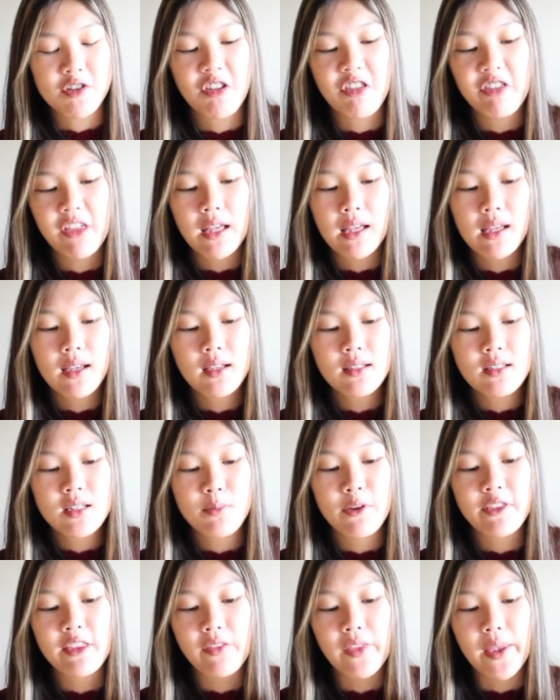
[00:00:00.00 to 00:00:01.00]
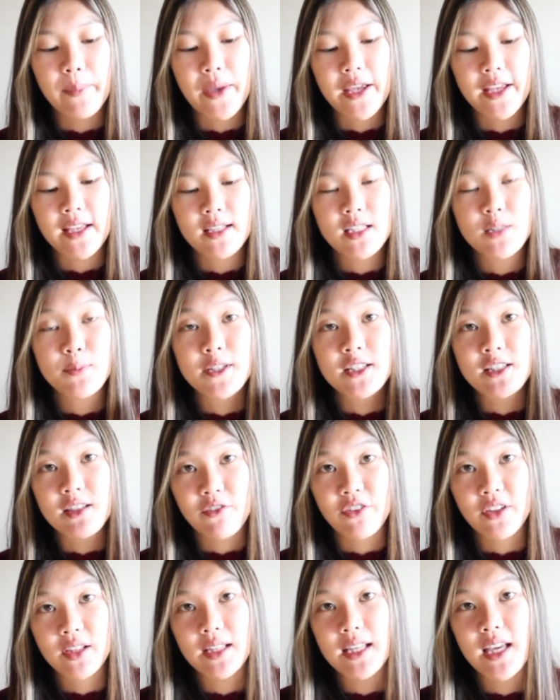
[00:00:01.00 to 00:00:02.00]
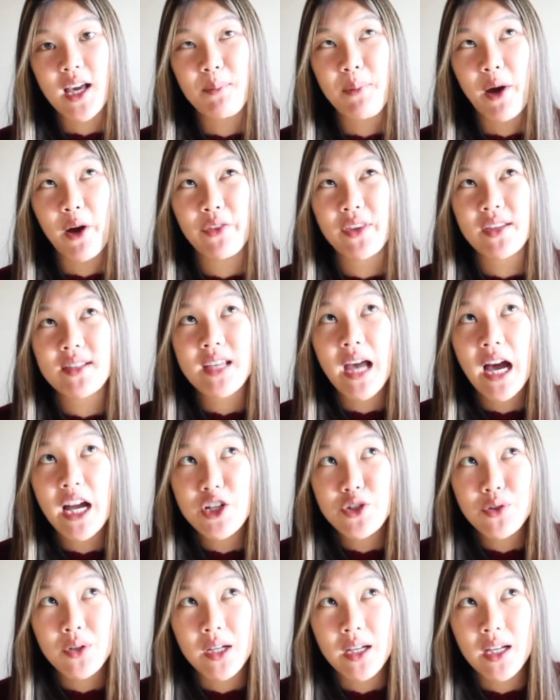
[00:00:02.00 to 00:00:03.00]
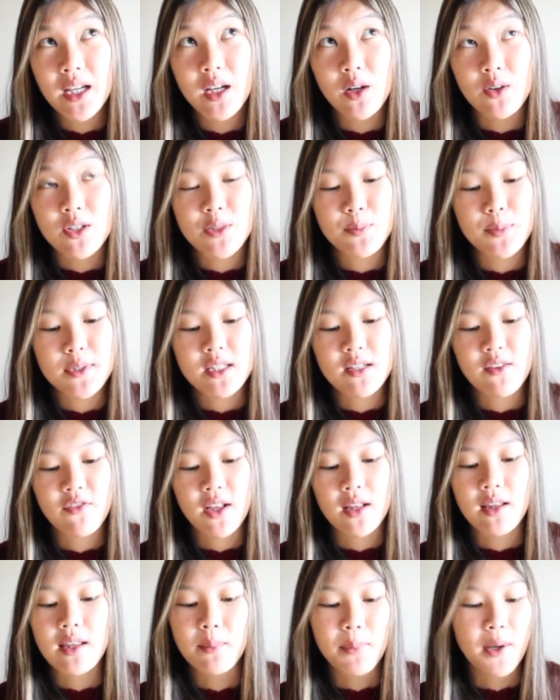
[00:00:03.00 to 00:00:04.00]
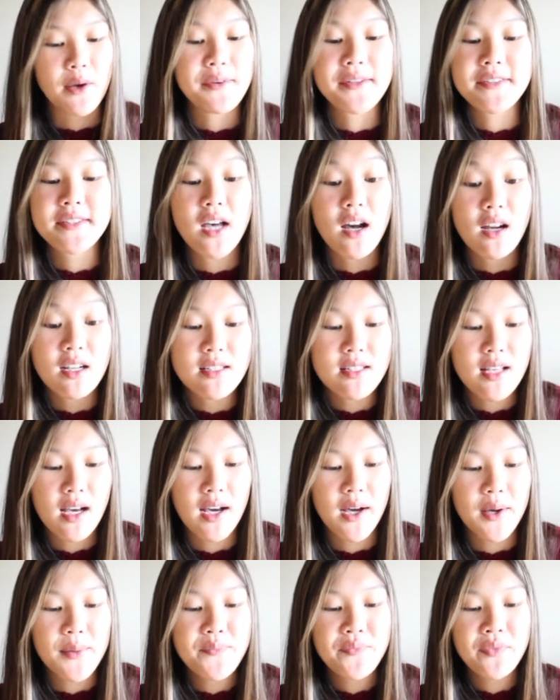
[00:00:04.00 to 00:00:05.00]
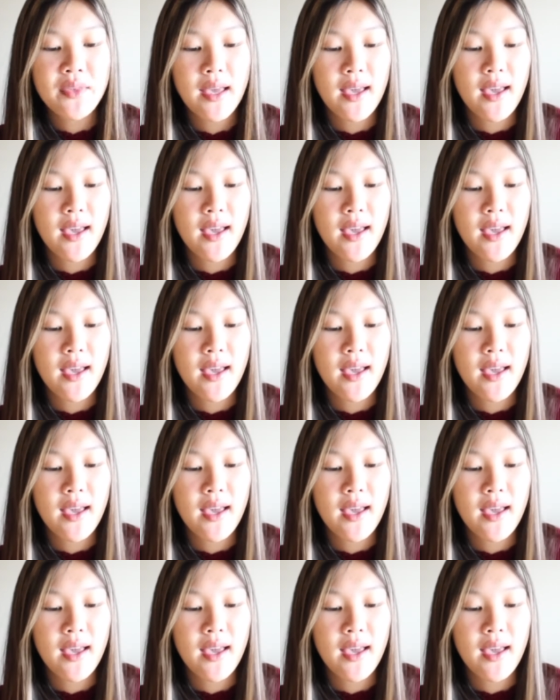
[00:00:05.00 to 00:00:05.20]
things, but then they make it specifically about the Skytree or specifically about Asakusa,